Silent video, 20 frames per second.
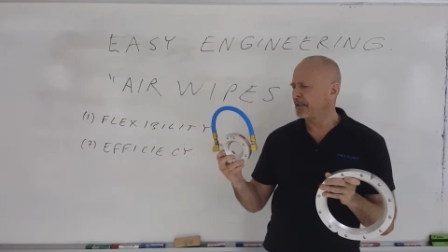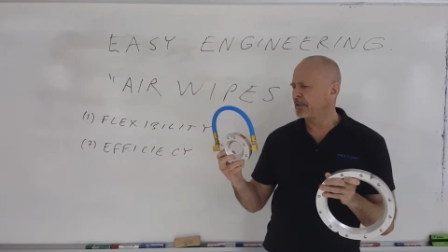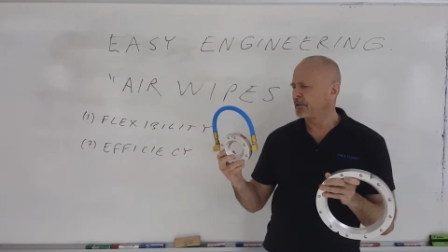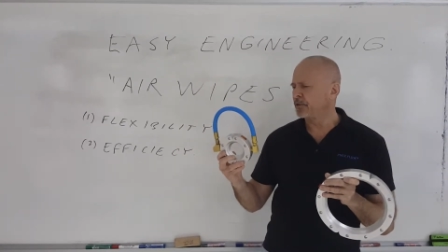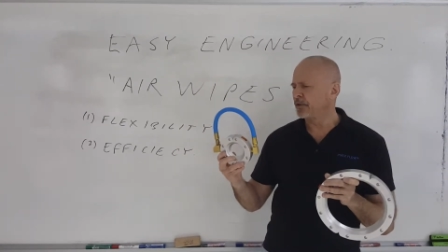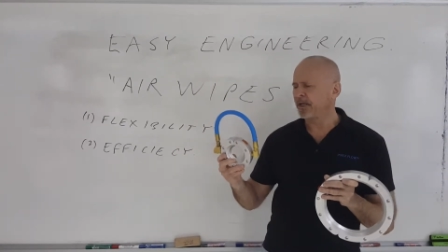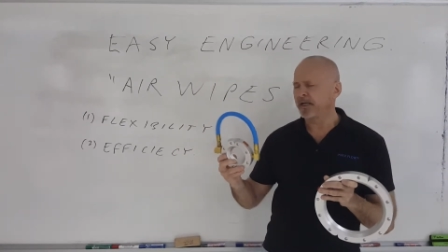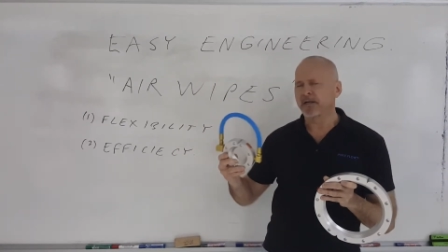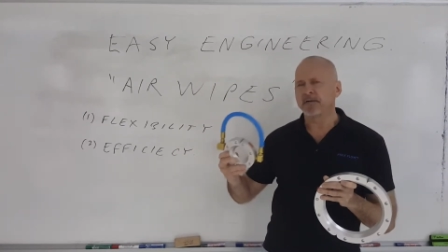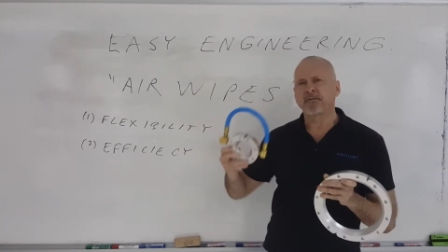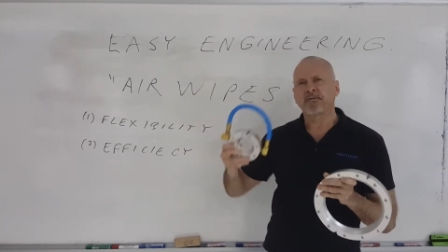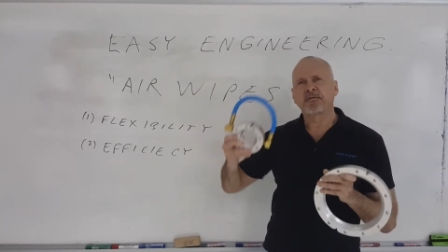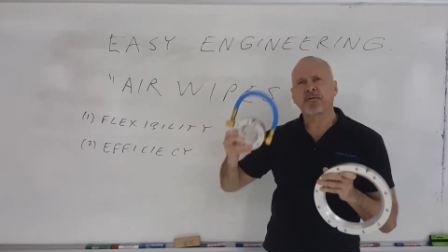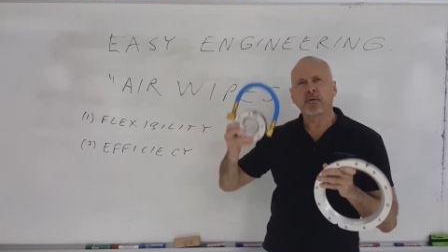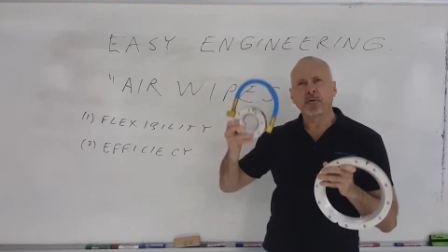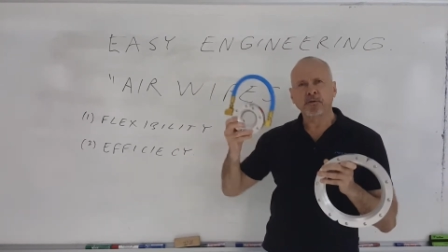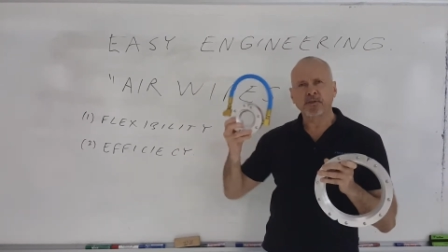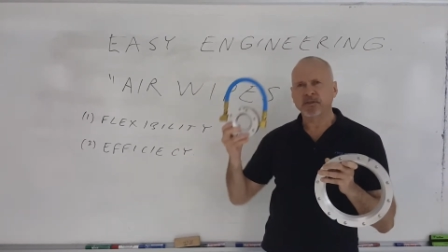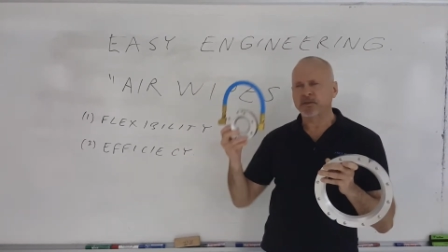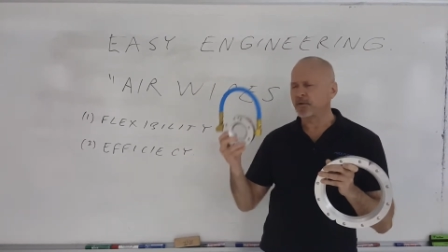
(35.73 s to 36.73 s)
You get a
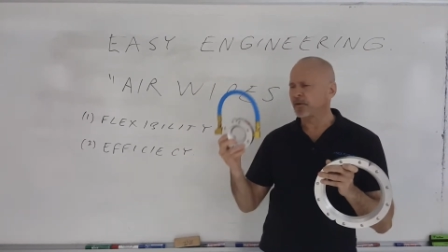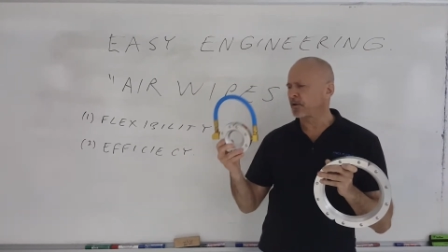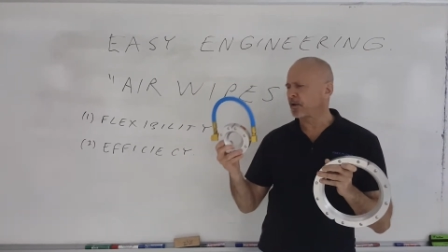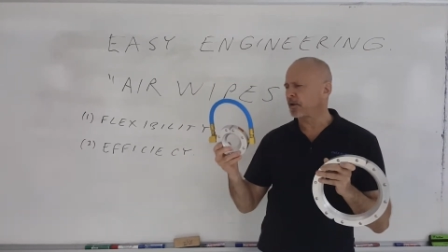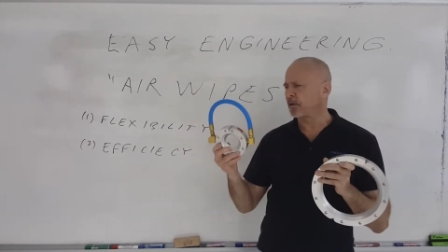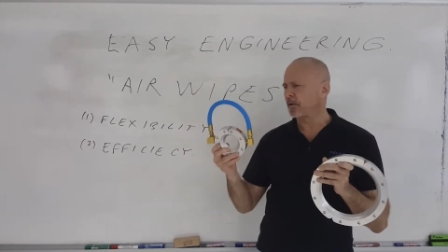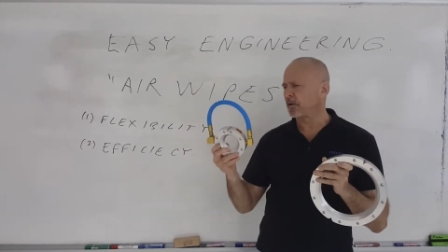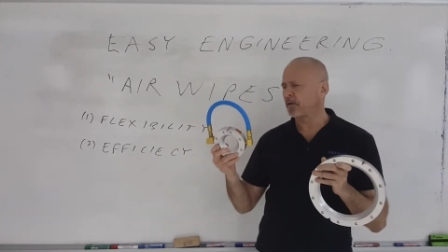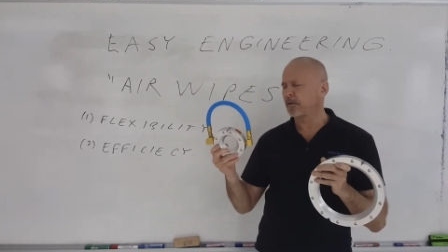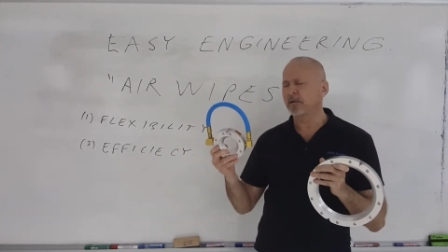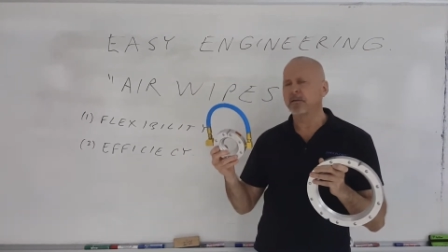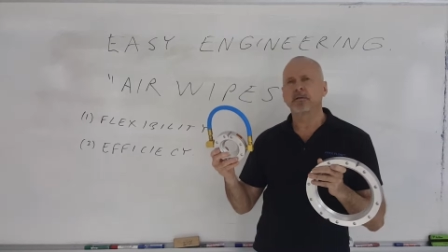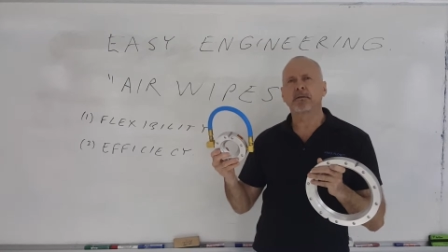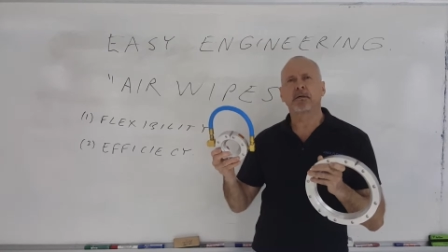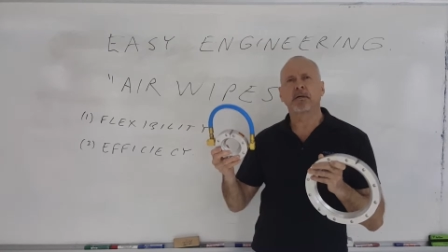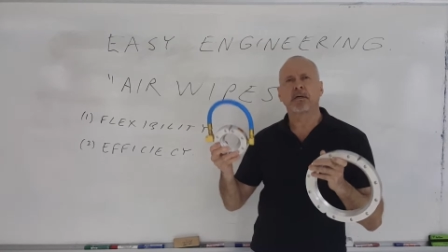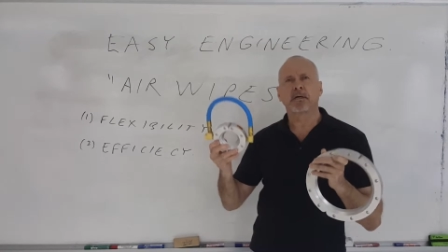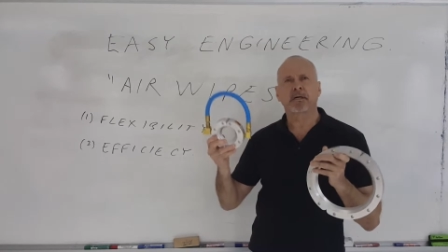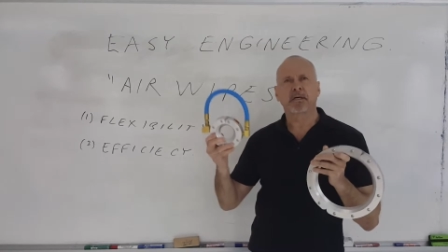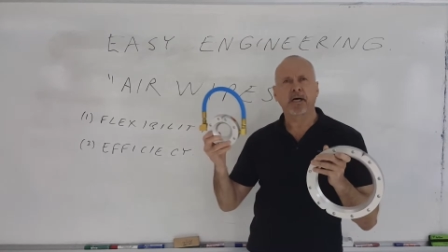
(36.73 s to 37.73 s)
full circular
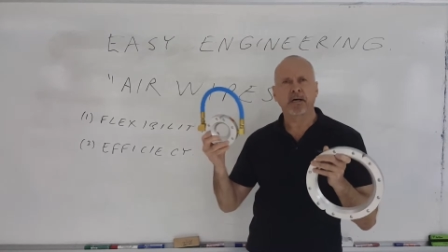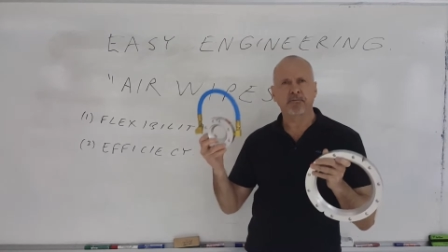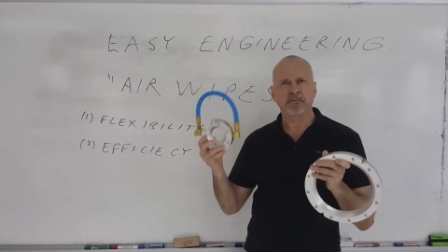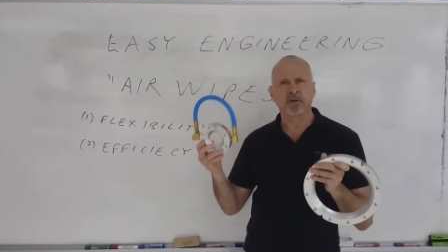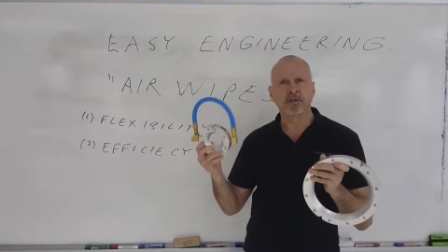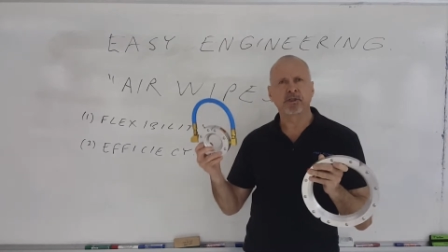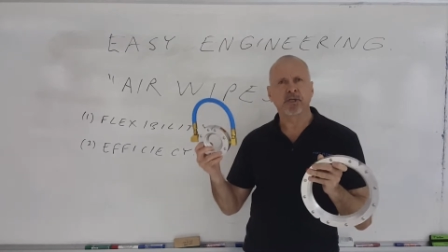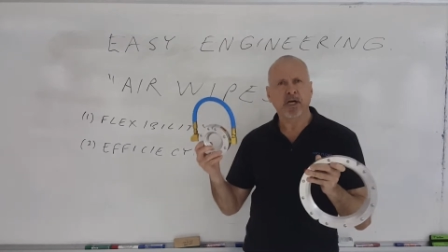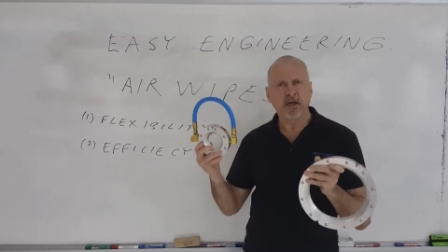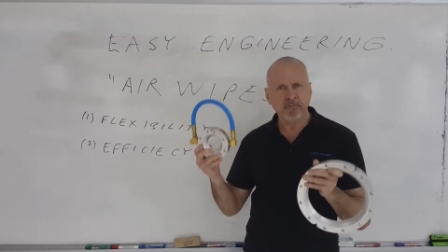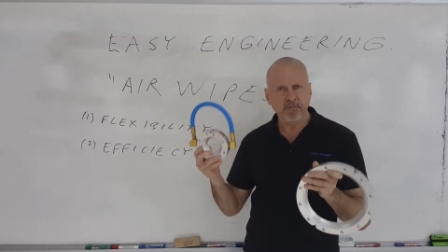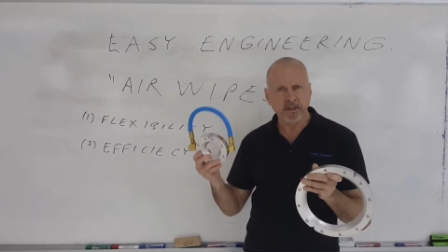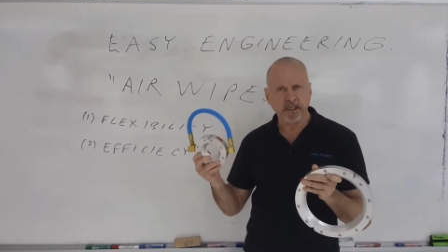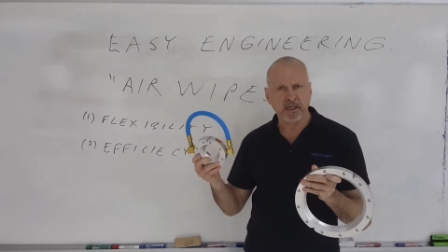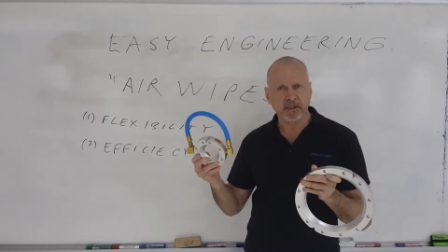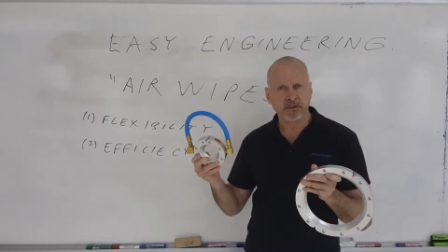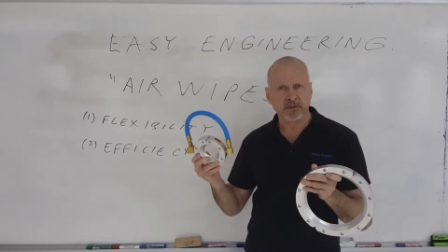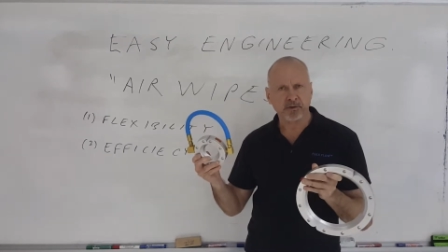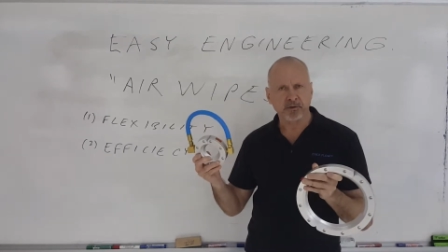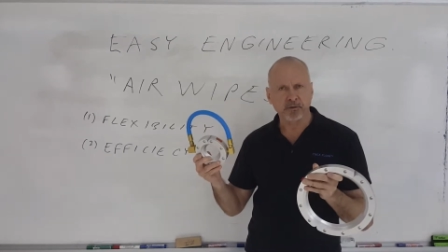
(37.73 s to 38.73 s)
coverage of the
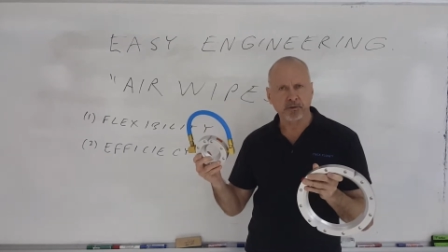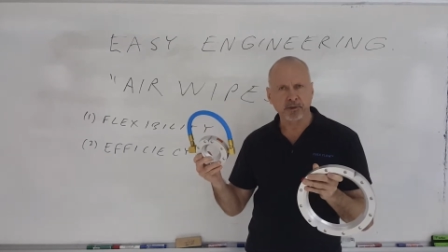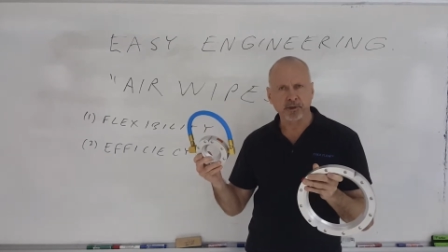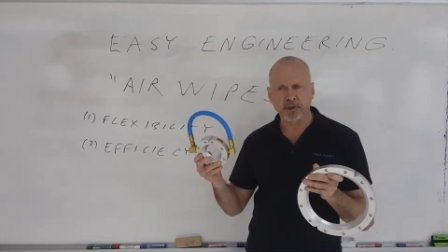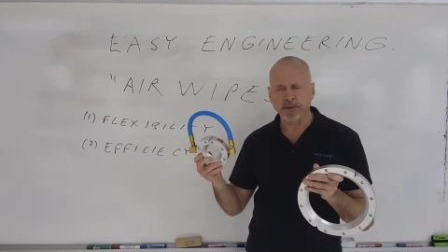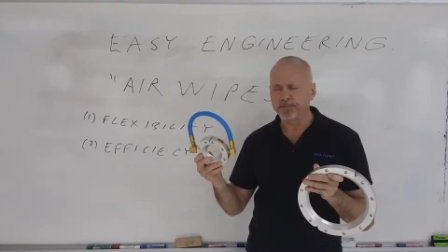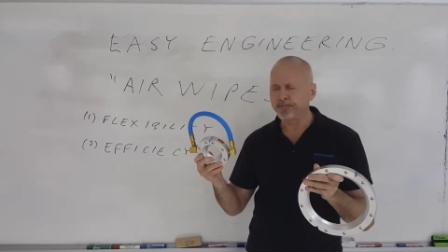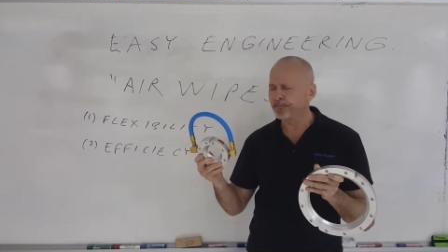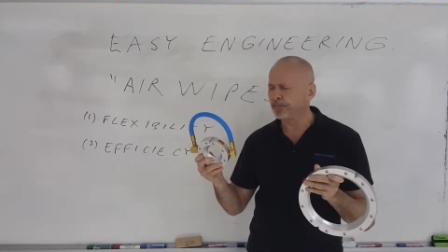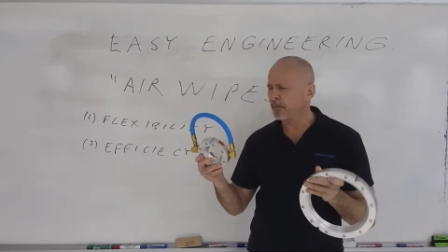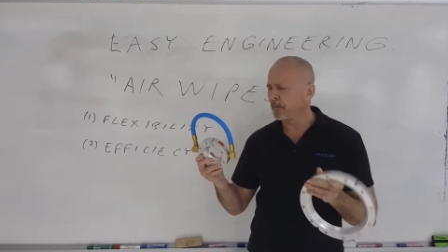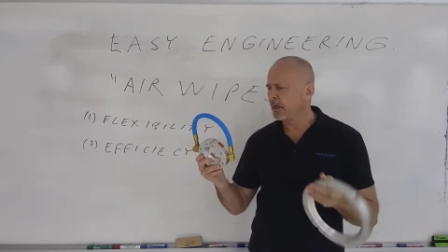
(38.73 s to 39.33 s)
extrusion,